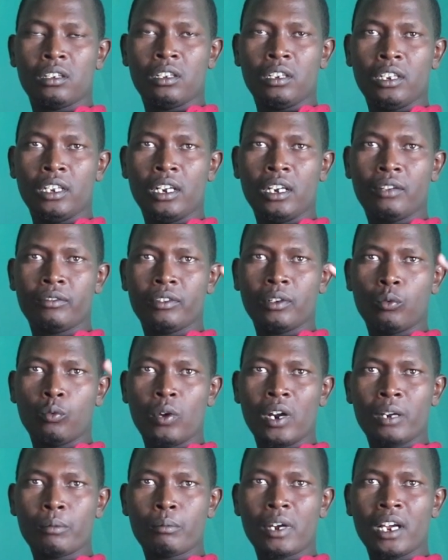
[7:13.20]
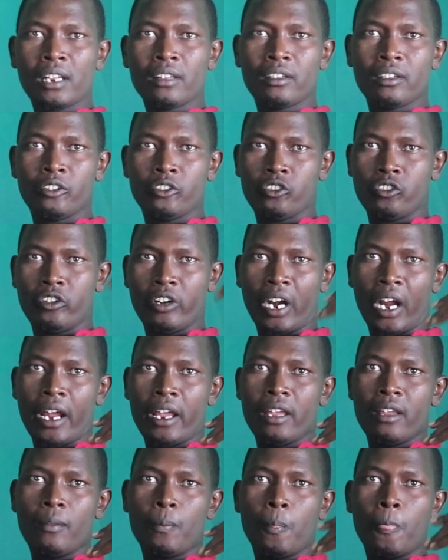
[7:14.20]
Then after 1 month, it's dry.
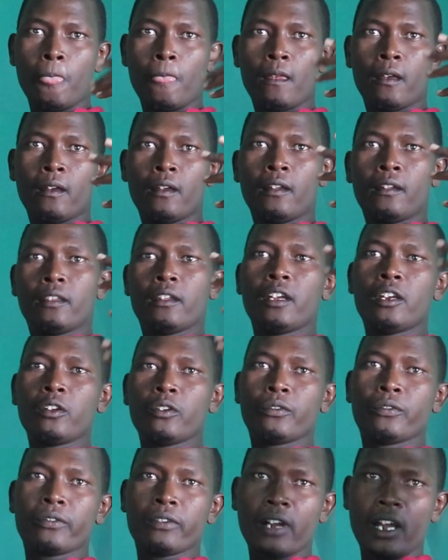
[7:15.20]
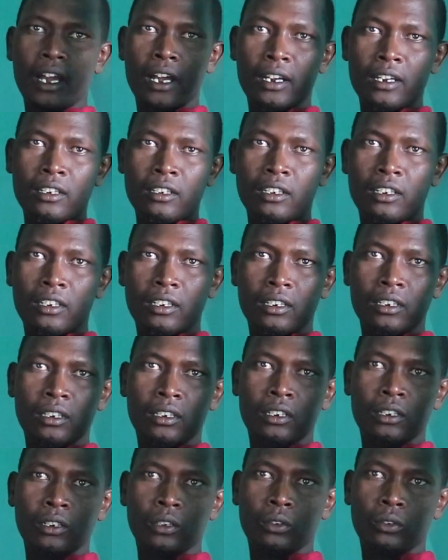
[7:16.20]
Then you find
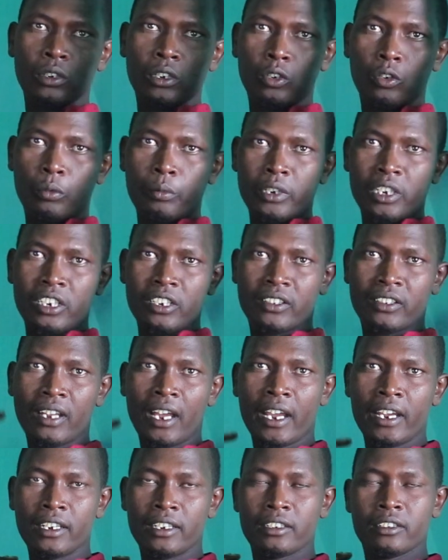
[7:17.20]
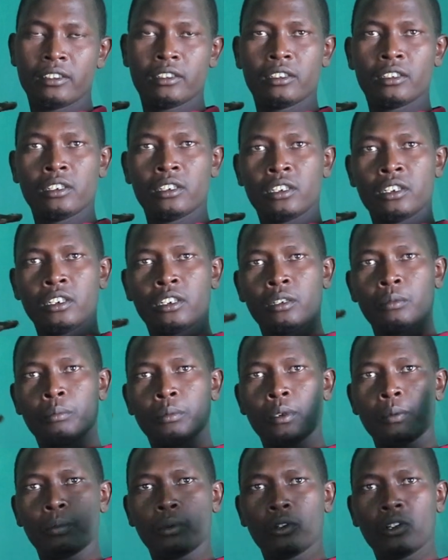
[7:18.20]
on the community side,
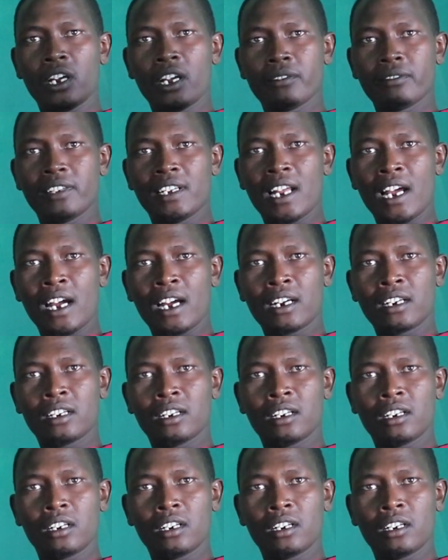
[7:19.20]
people have dug